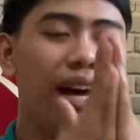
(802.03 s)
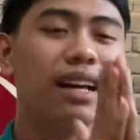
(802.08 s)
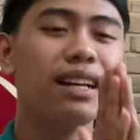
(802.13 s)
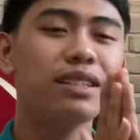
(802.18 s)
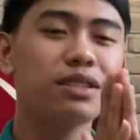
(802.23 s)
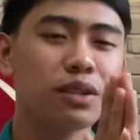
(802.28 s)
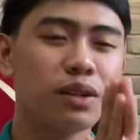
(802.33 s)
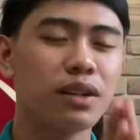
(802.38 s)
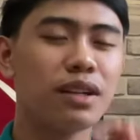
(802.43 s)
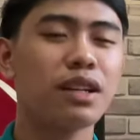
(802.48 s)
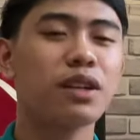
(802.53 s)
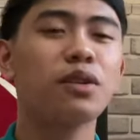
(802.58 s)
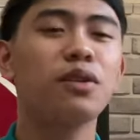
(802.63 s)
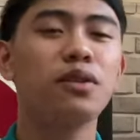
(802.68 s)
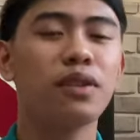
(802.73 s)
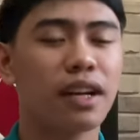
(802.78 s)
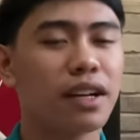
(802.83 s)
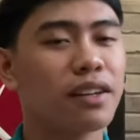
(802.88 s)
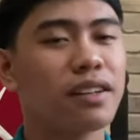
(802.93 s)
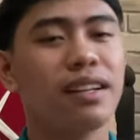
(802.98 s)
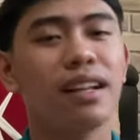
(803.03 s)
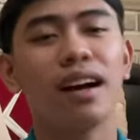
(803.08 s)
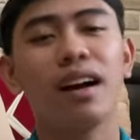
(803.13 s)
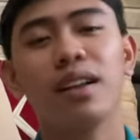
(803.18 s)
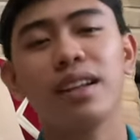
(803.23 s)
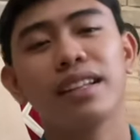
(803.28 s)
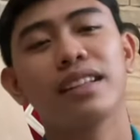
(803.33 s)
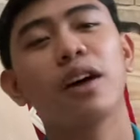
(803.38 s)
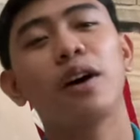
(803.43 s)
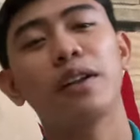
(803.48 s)
Sorry kung ngayon
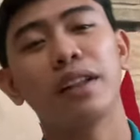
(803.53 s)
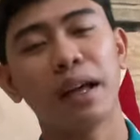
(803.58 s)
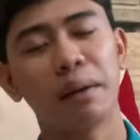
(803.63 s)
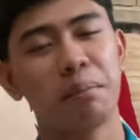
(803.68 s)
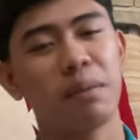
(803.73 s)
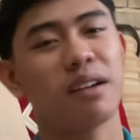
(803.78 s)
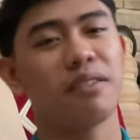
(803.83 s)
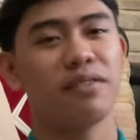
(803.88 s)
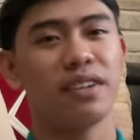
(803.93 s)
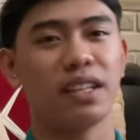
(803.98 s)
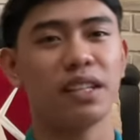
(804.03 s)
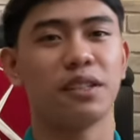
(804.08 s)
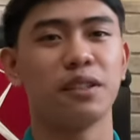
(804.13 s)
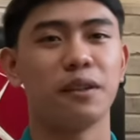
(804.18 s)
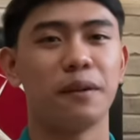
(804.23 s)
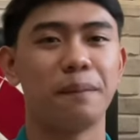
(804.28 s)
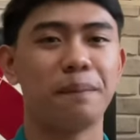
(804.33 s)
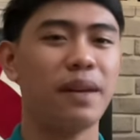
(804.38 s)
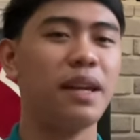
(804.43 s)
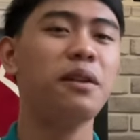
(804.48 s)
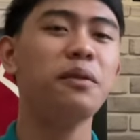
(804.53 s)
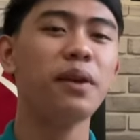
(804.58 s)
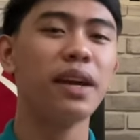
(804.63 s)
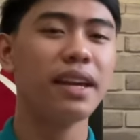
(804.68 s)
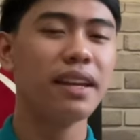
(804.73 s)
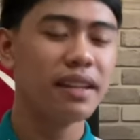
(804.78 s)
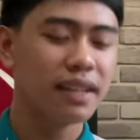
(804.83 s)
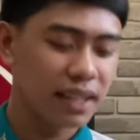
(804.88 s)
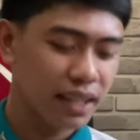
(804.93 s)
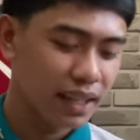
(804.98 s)
nangalitaw na akong video.
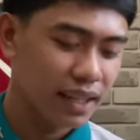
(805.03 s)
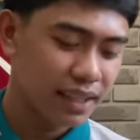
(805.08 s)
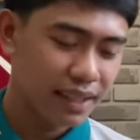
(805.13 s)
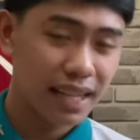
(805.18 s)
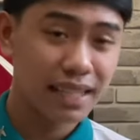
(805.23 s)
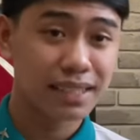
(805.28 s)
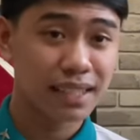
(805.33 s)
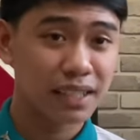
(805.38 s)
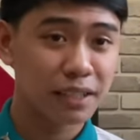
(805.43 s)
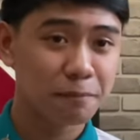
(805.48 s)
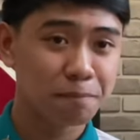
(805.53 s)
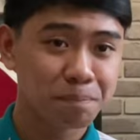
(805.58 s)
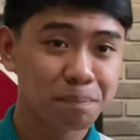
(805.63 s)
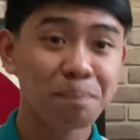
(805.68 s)
Anyway, that's it.